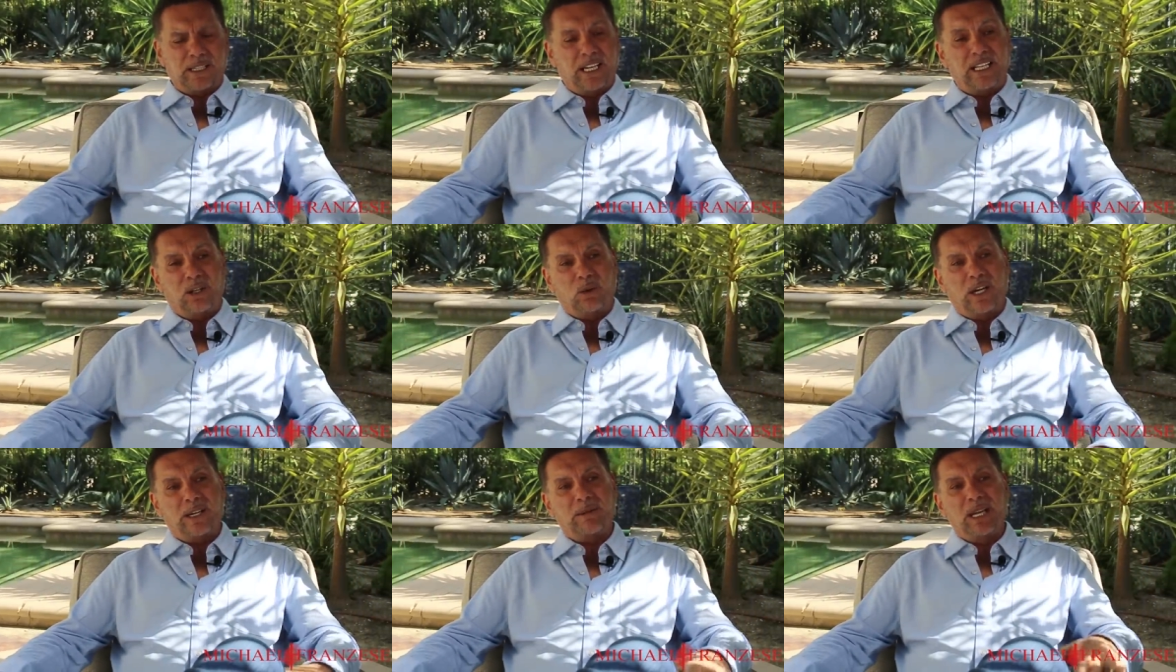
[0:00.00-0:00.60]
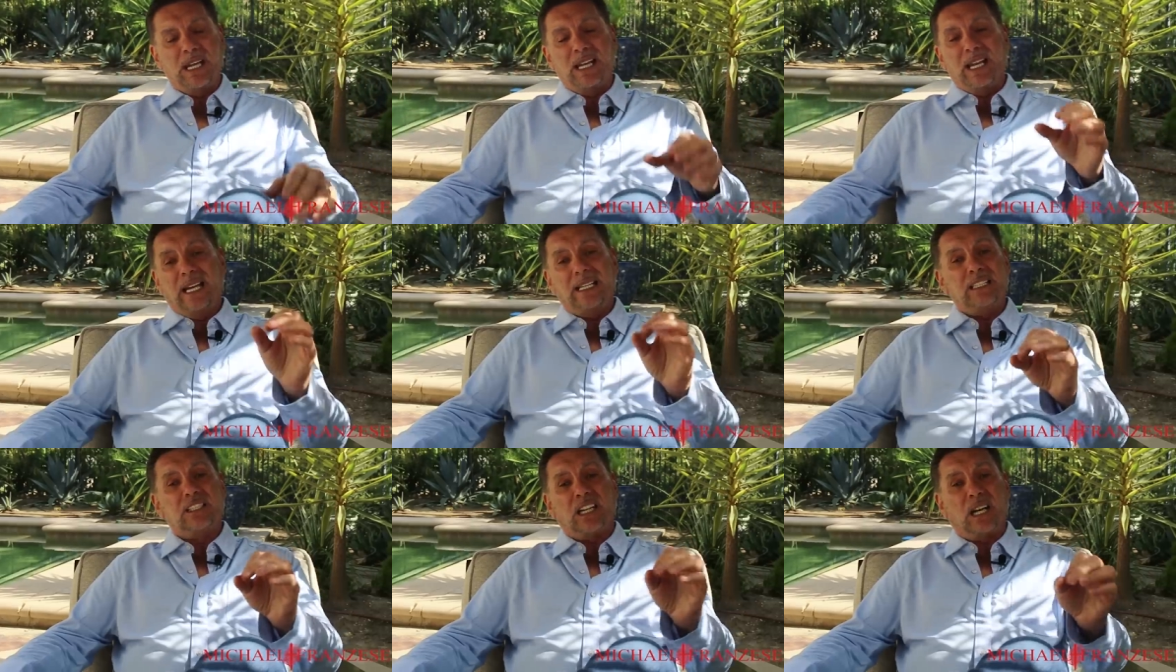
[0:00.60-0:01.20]
Anyway,
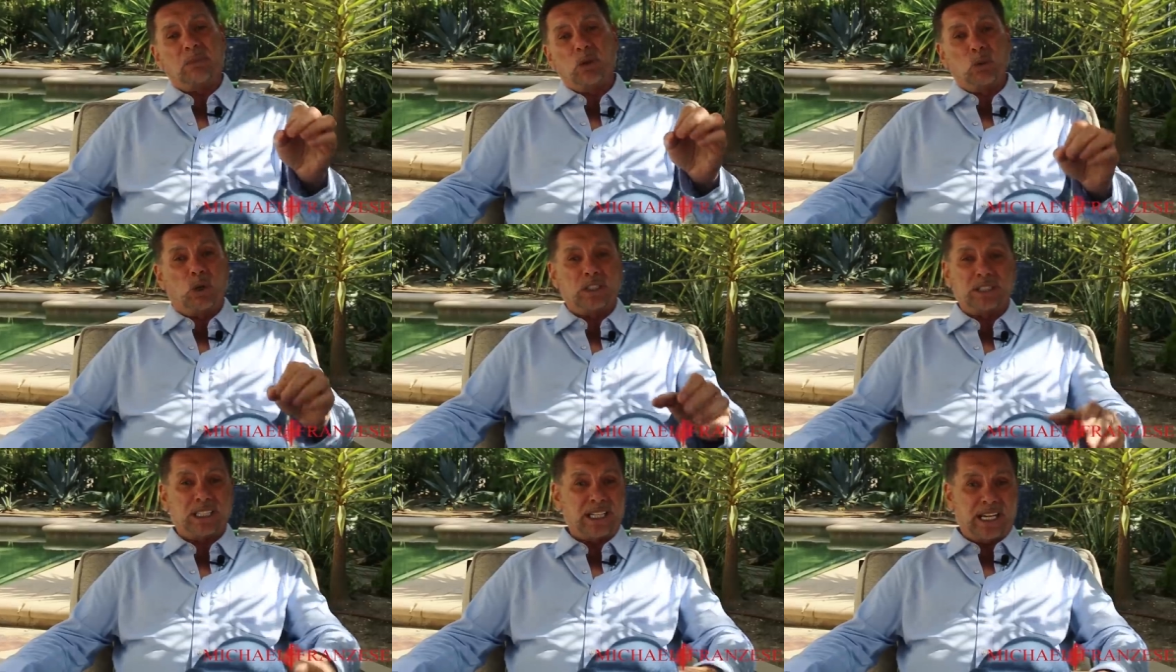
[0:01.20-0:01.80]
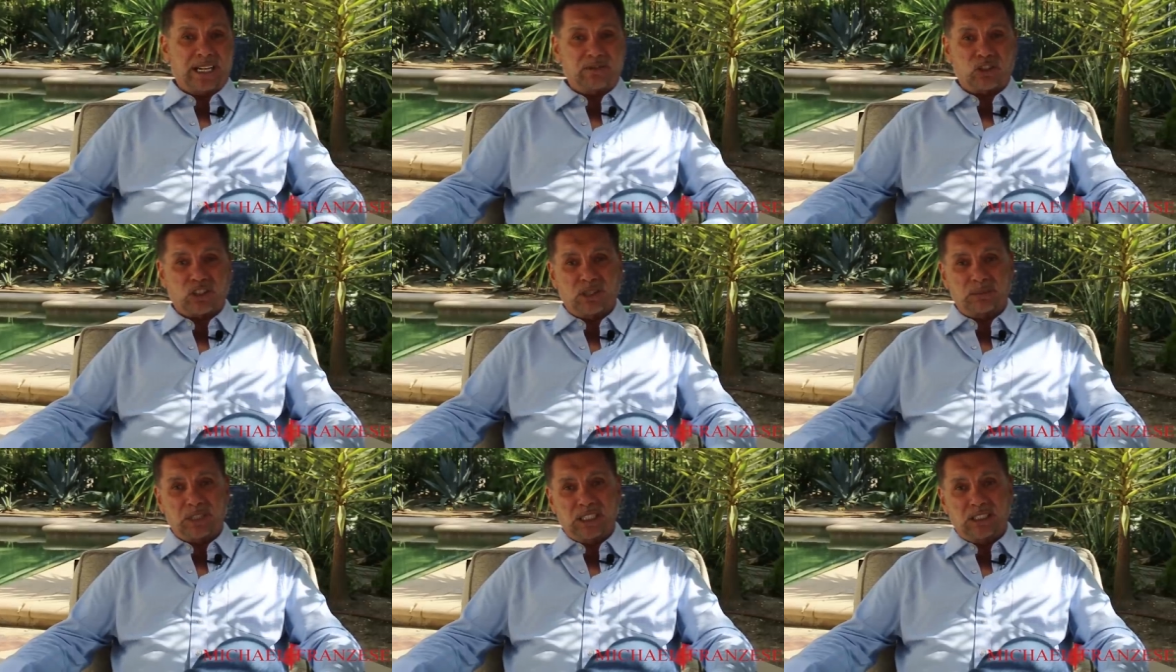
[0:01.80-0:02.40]
anytime we wanted to have
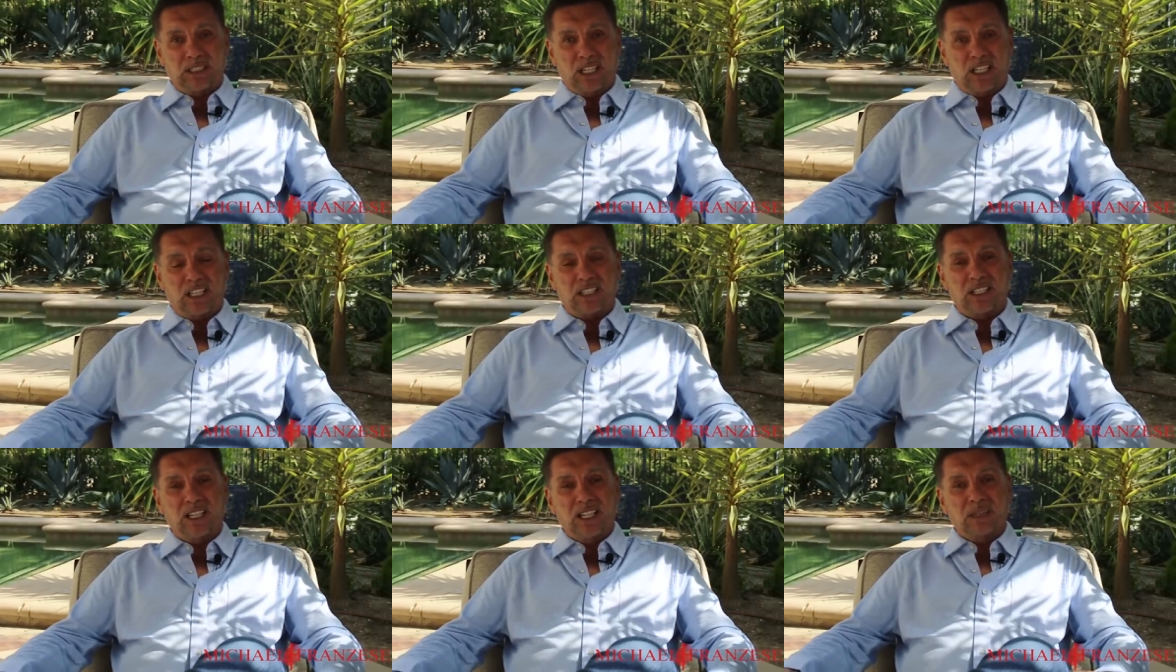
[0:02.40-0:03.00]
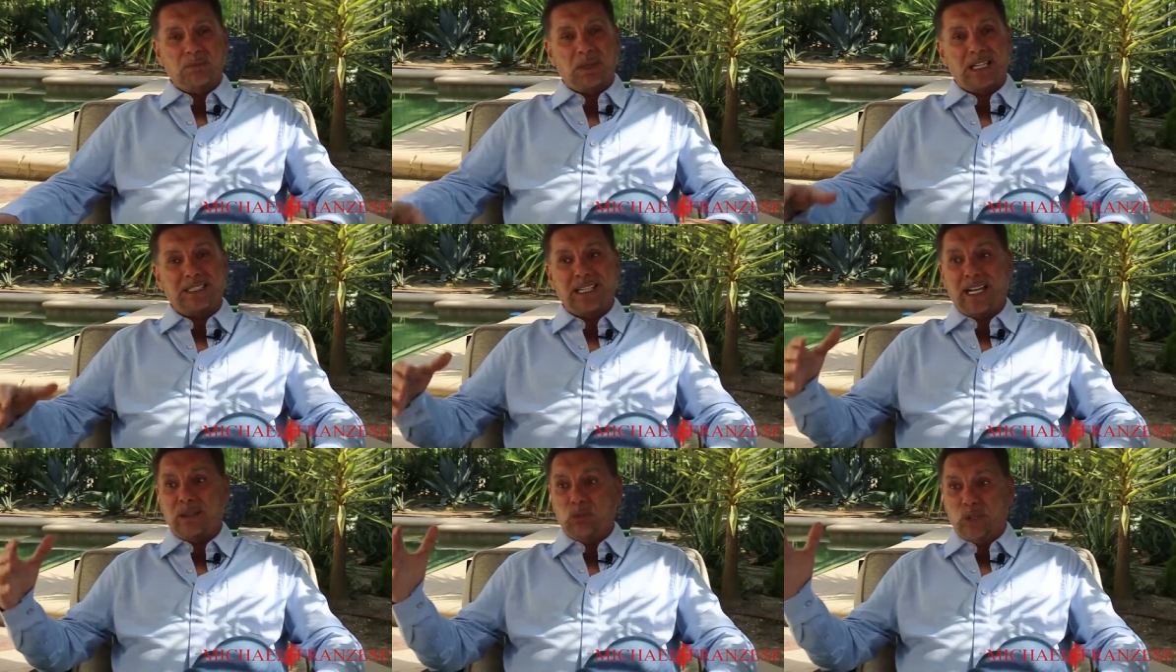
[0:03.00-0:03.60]
something done, my
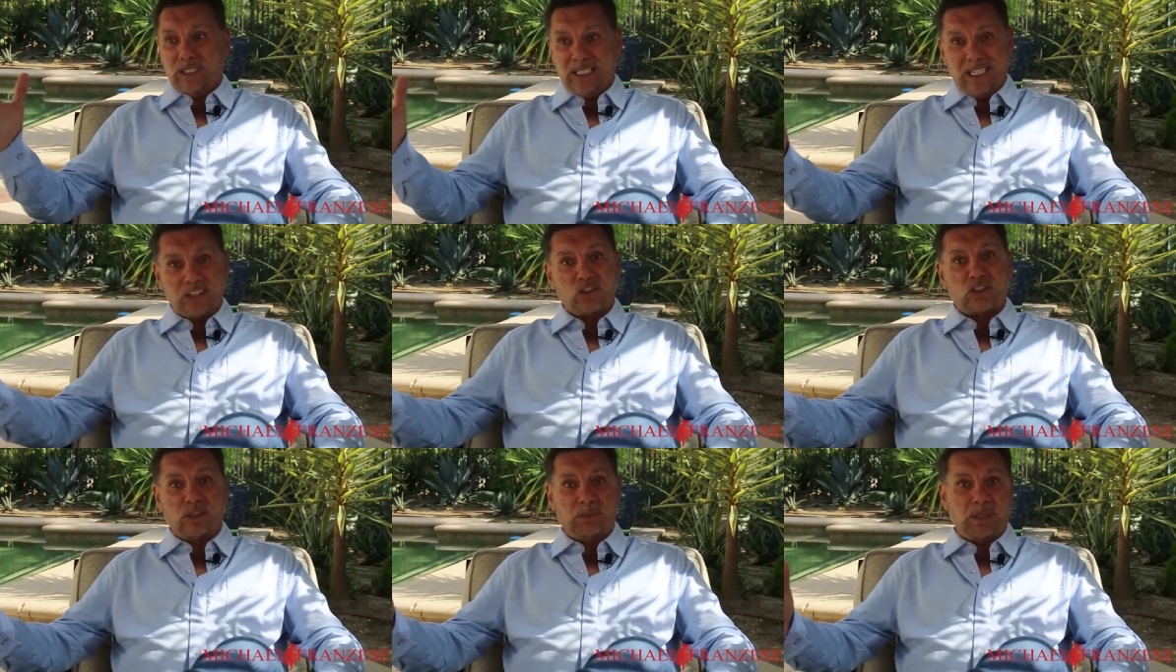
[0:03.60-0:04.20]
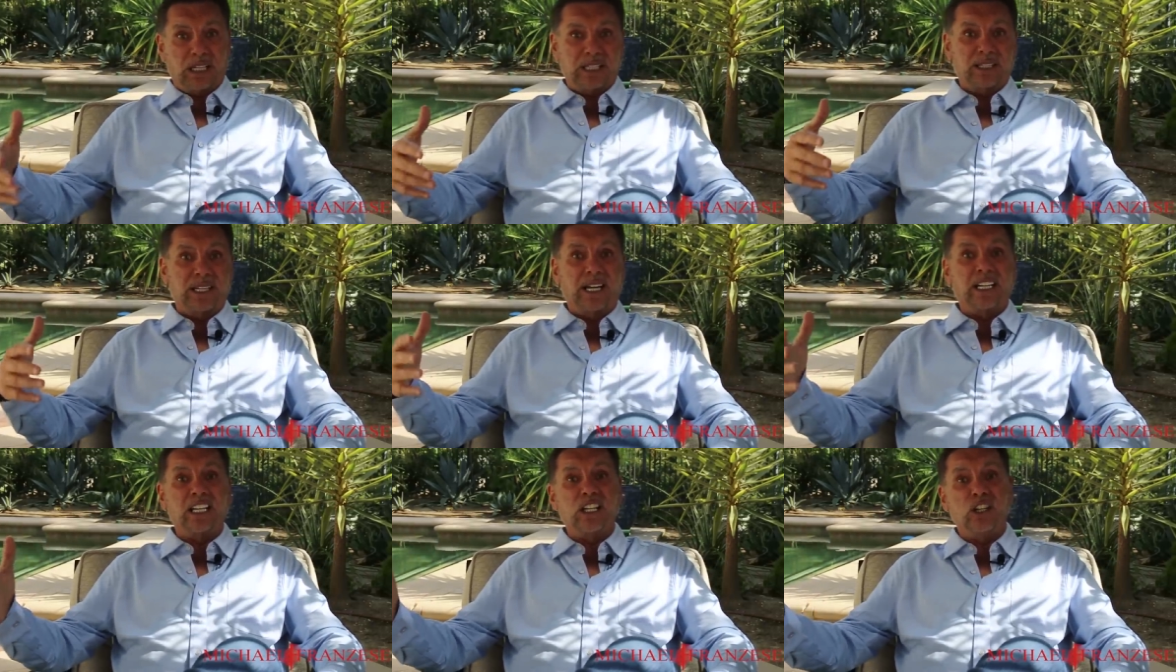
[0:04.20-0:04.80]
dad would get somebody
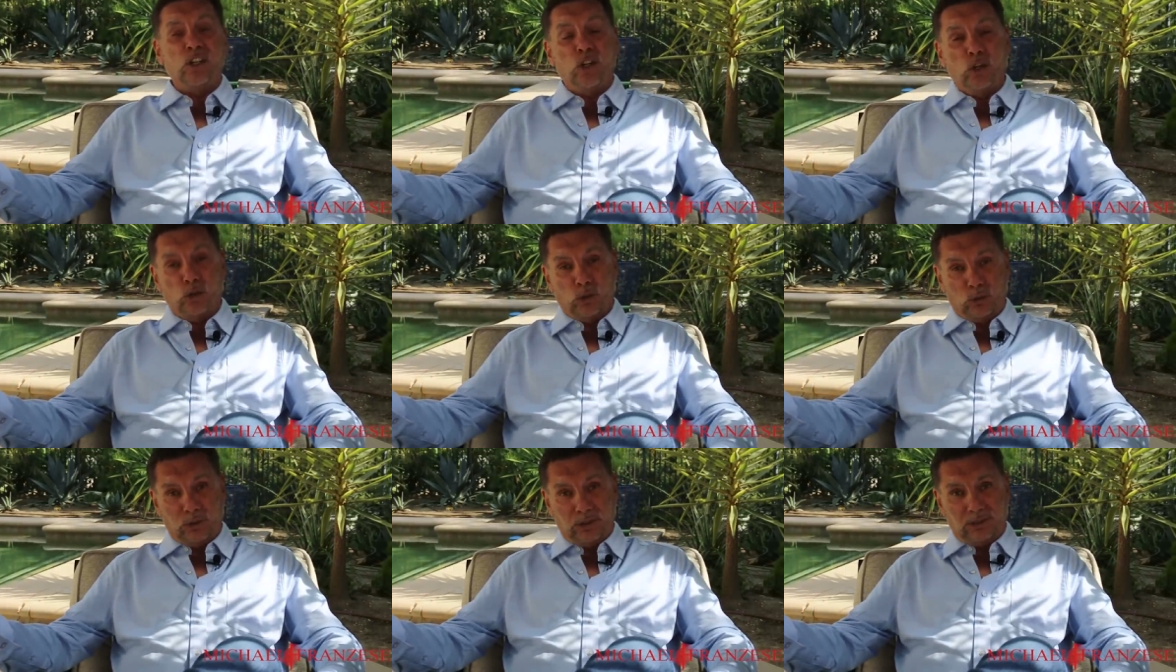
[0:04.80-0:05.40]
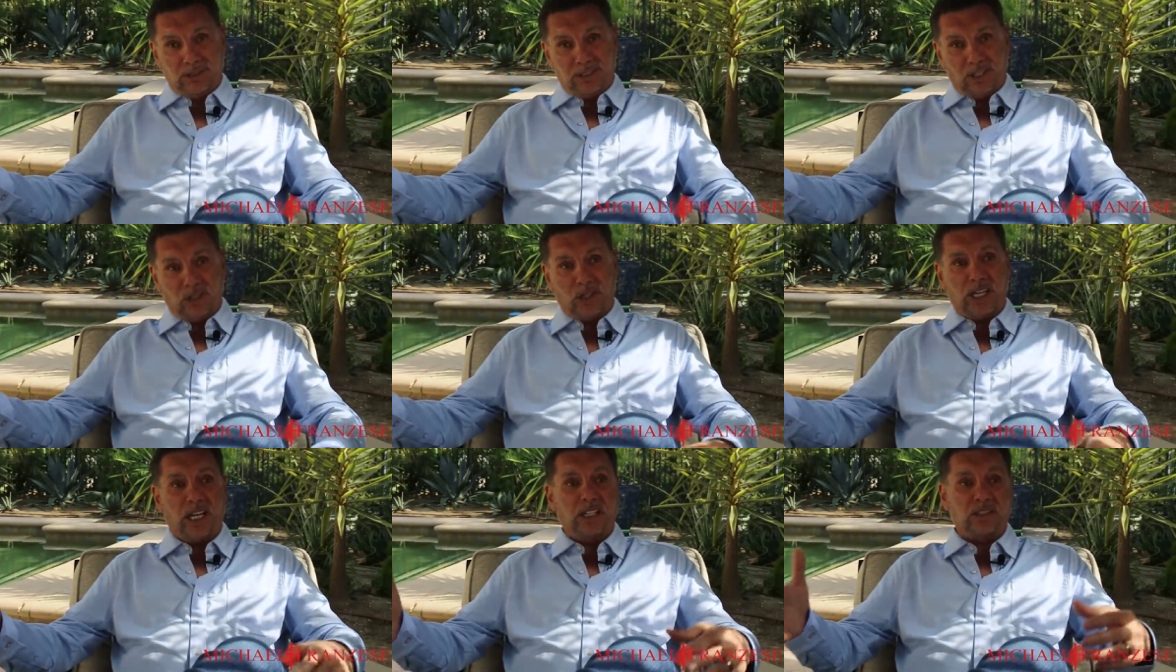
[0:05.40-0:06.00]
that he knew
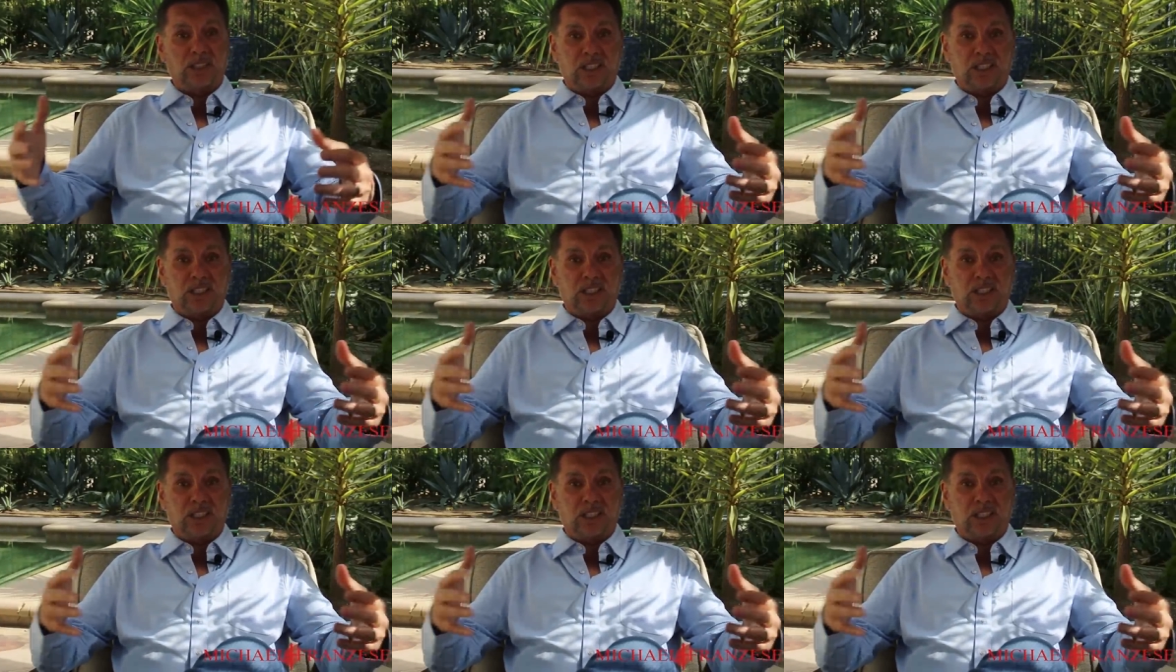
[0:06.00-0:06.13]
okay, to